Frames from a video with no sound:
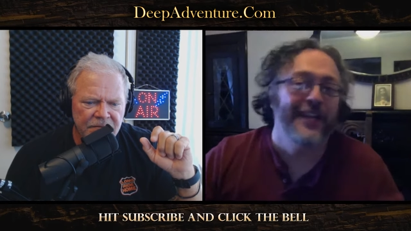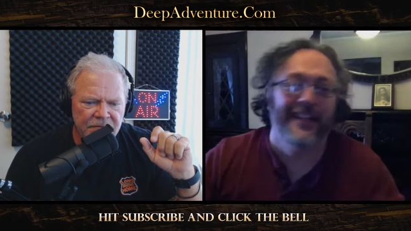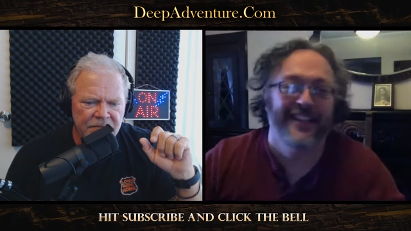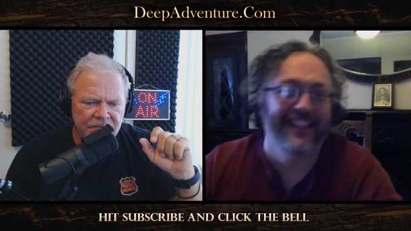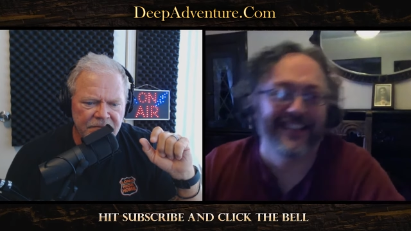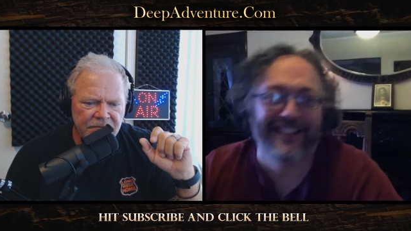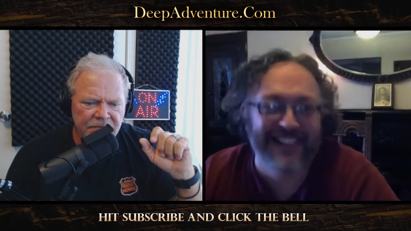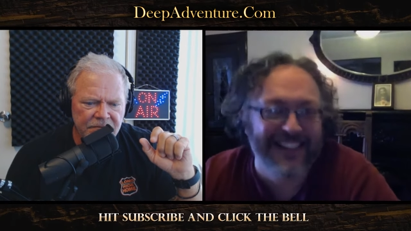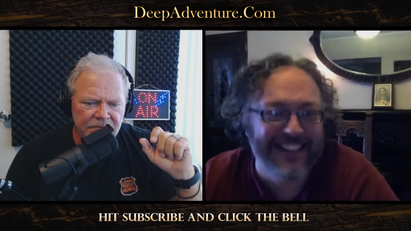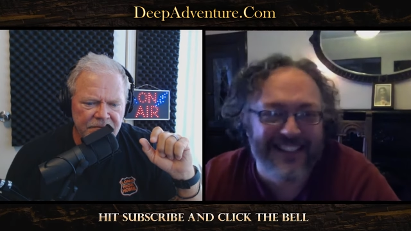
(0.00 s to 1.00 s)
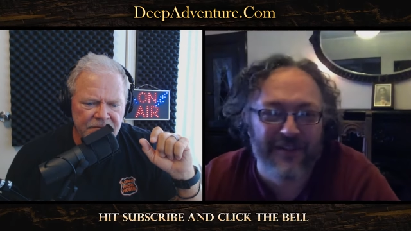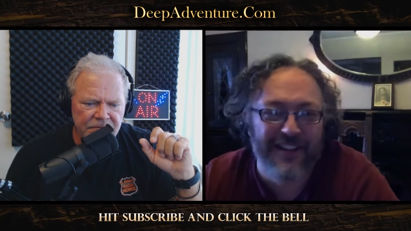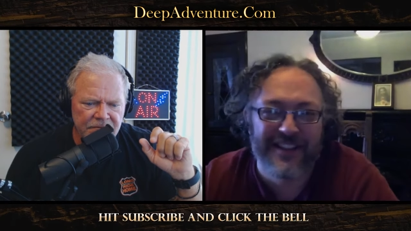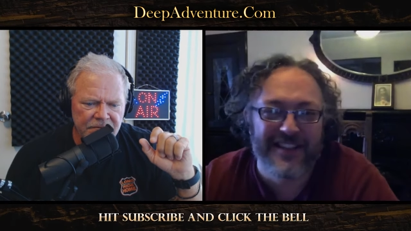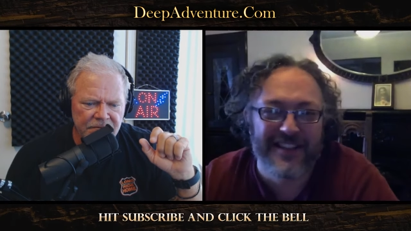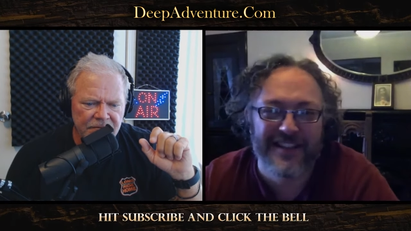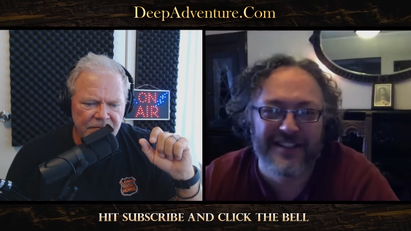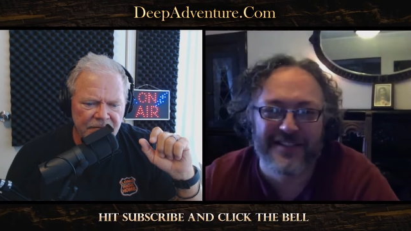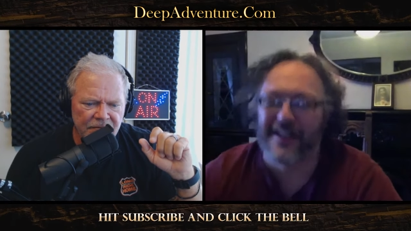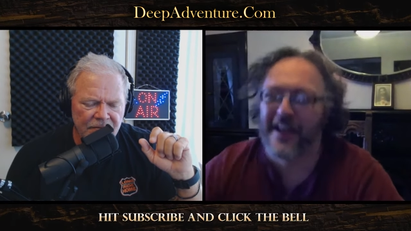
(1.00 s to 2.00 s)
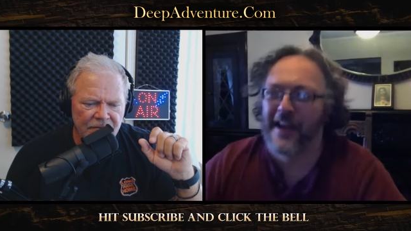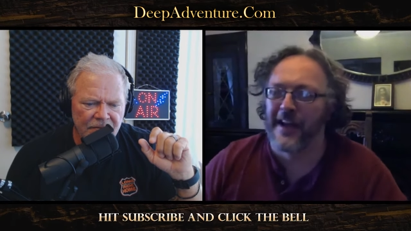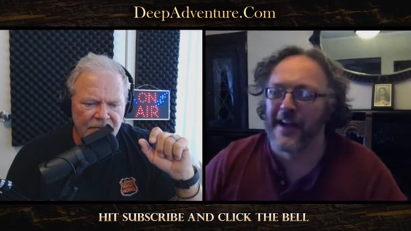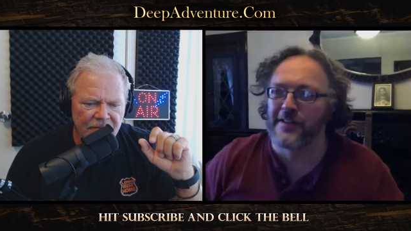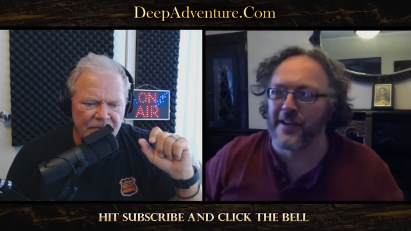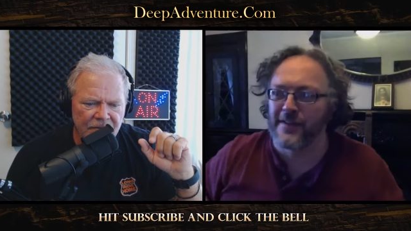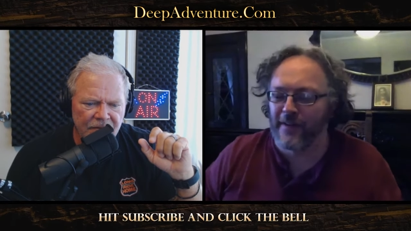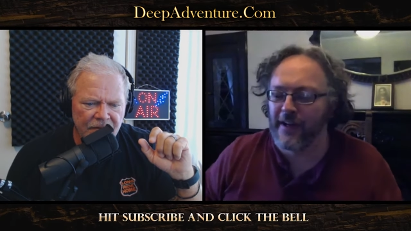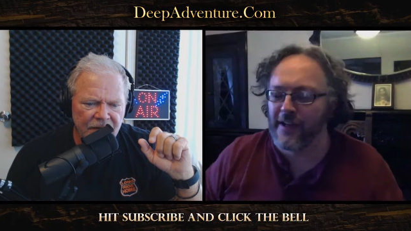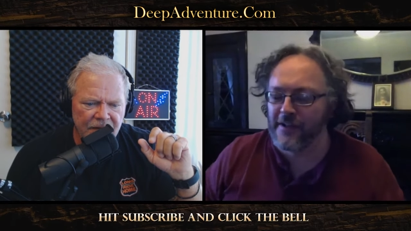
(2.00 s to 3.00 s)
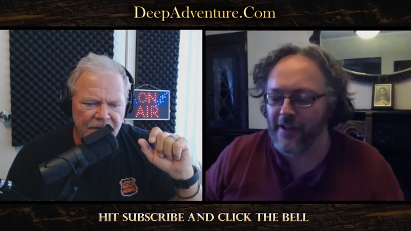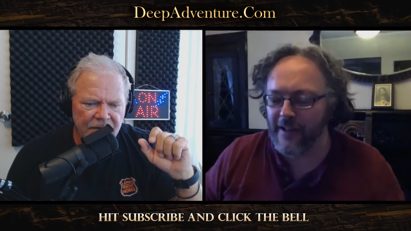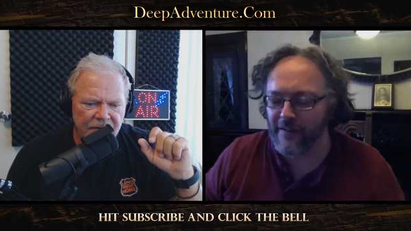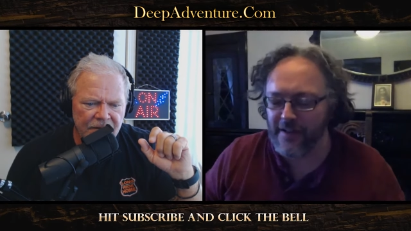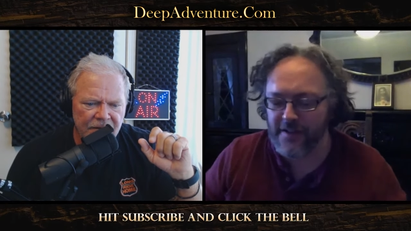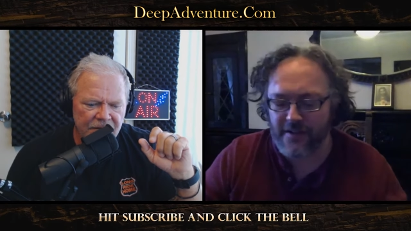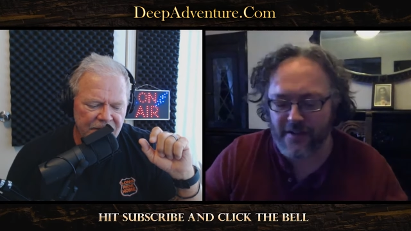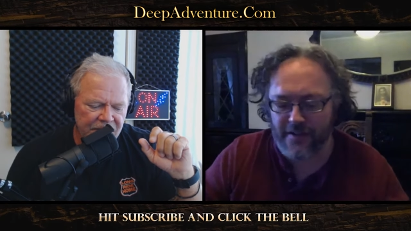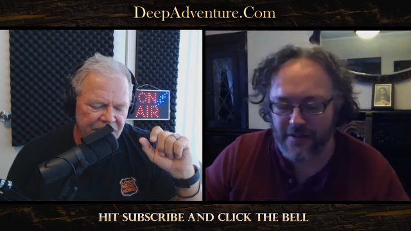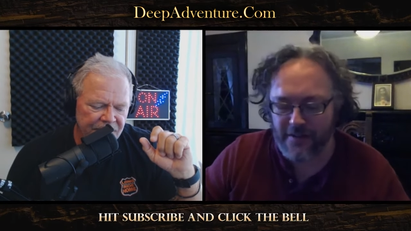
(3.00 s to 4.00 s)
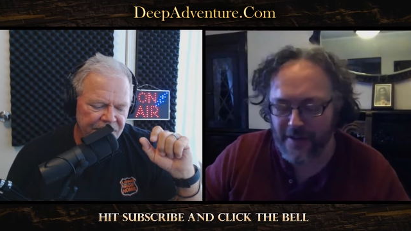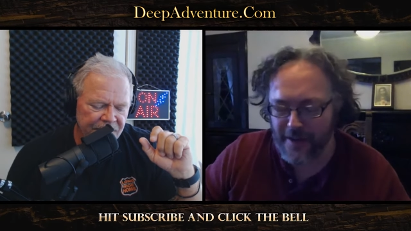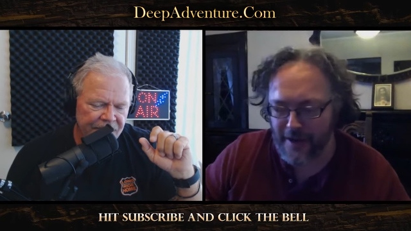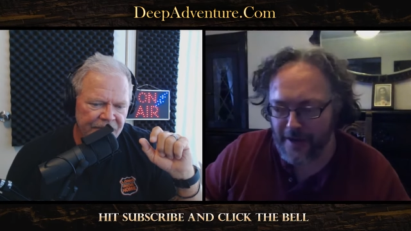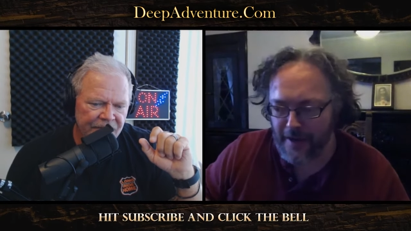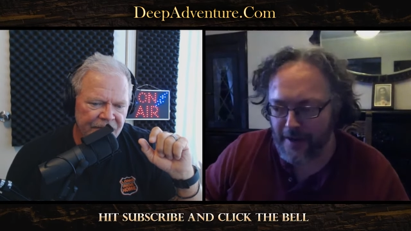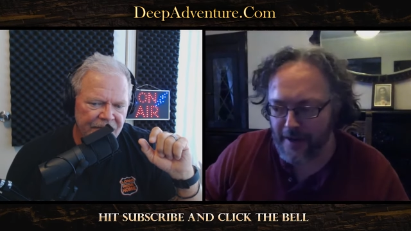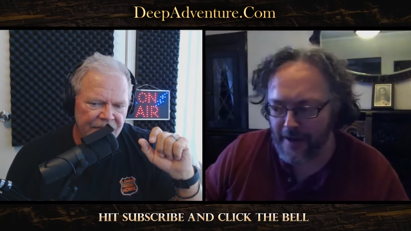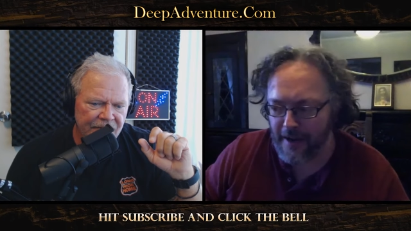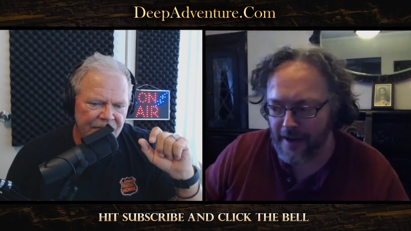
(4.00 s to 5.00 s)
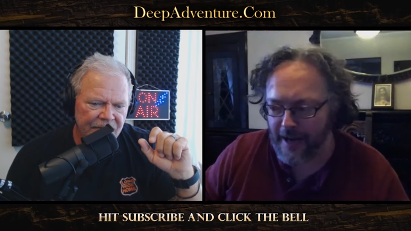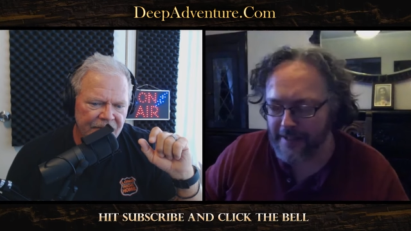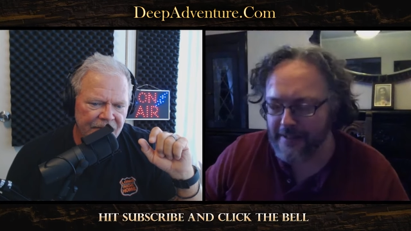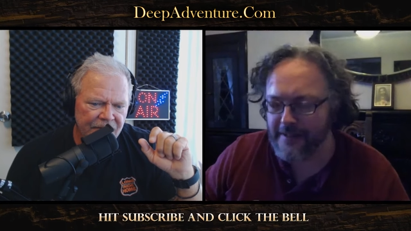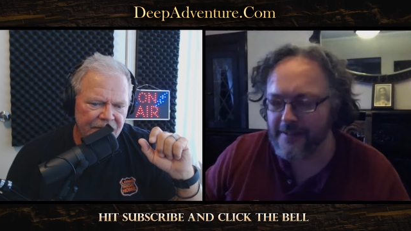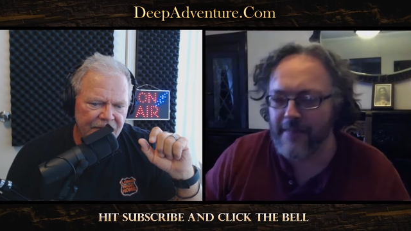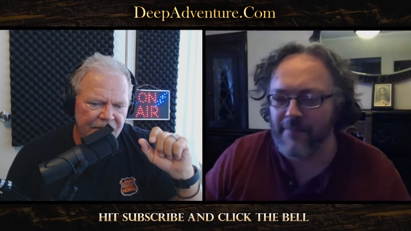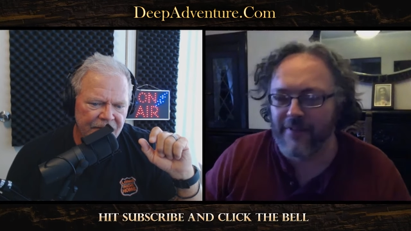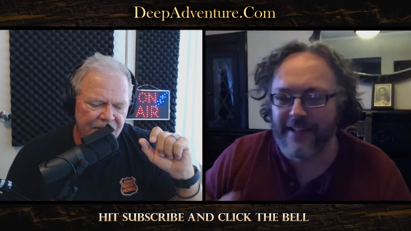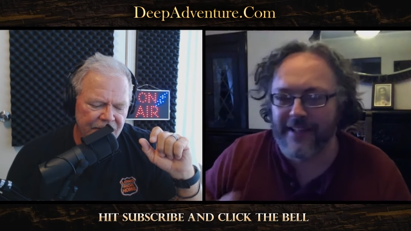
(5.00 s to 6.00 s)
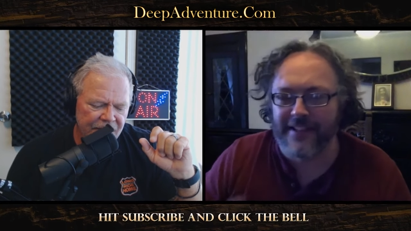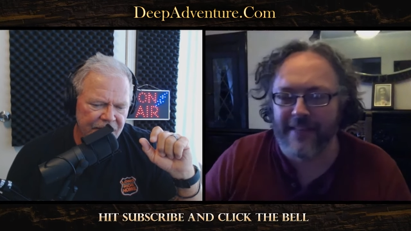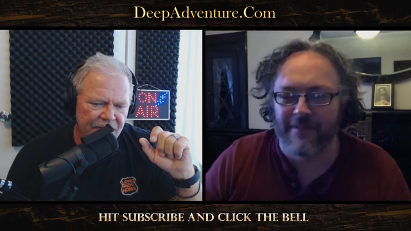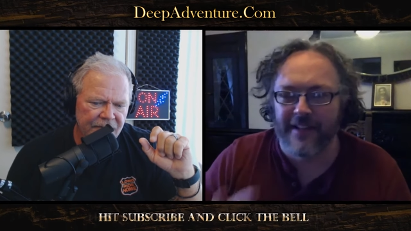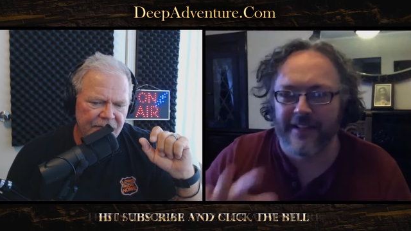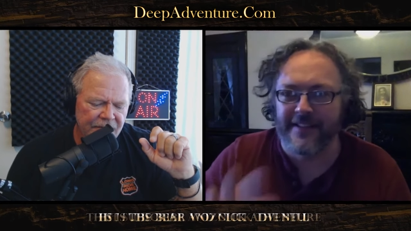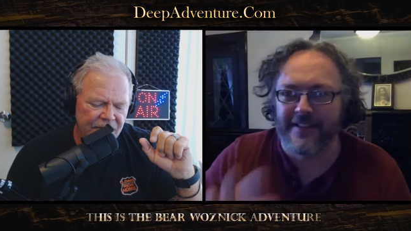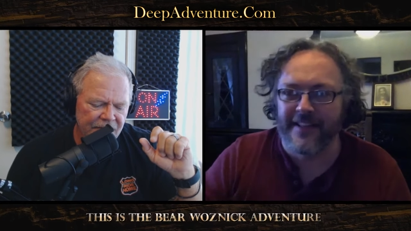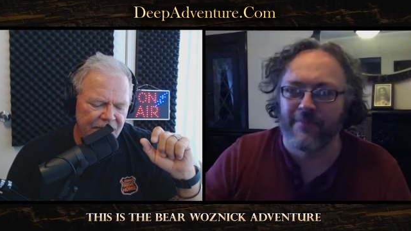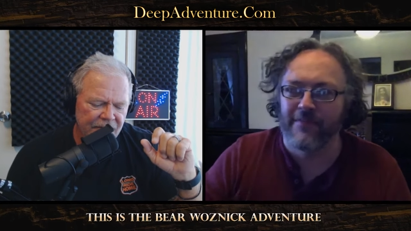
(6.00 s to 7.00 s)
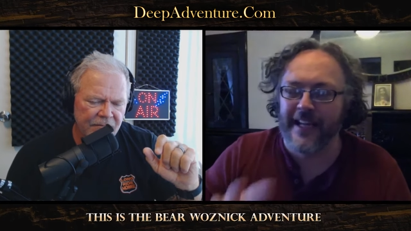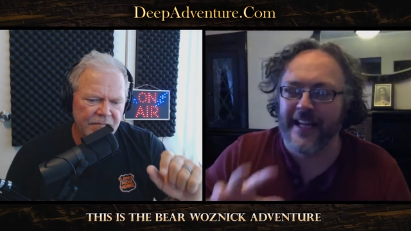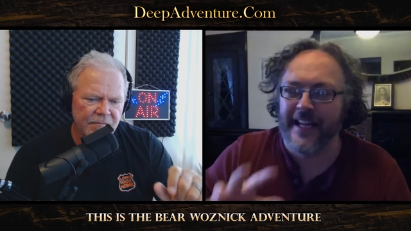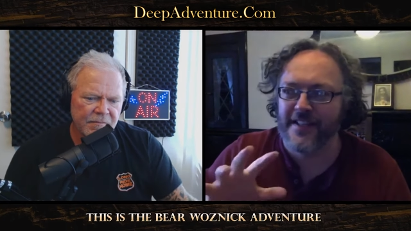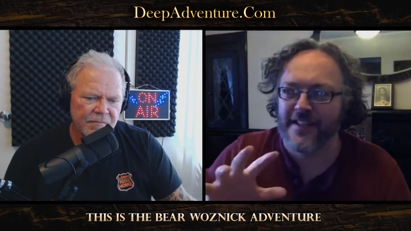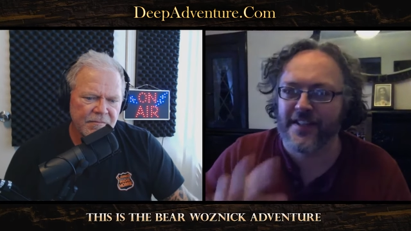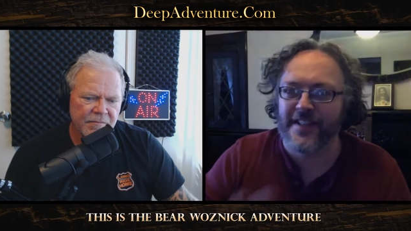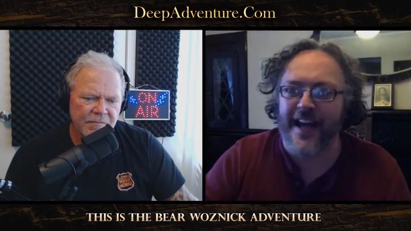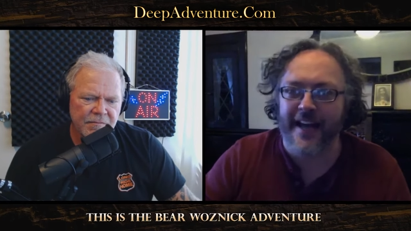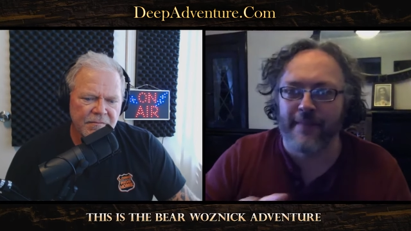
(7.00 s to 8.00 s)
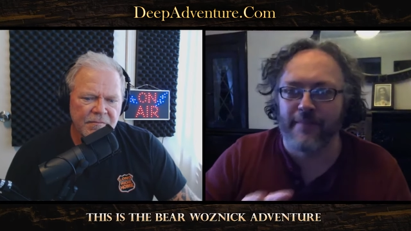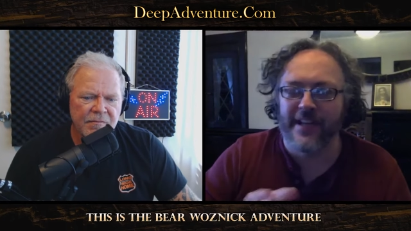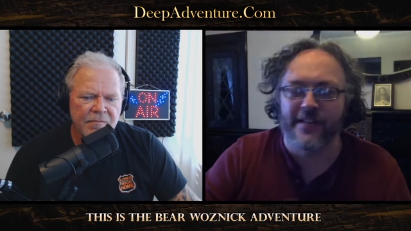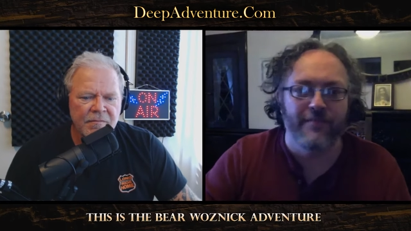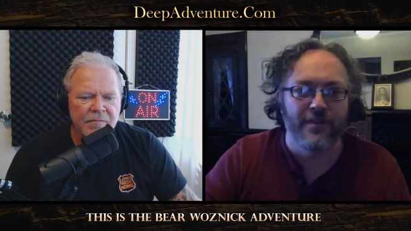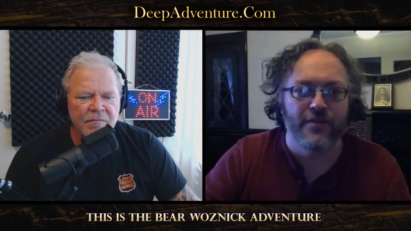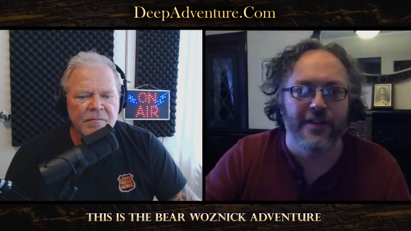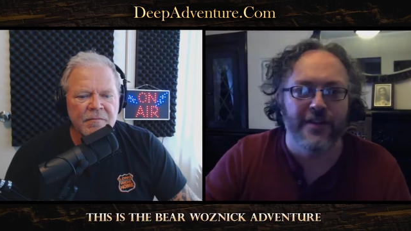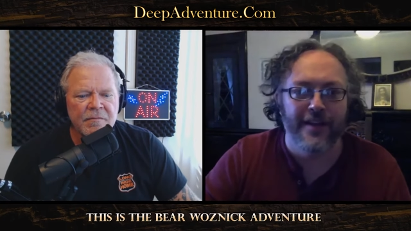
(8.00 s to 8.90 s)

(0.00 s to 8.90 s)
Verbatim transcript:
Speaker 1: you know, and it's one of these things. It's it's funny because you can listen to a deeply, deeply, deeply sad piece of music,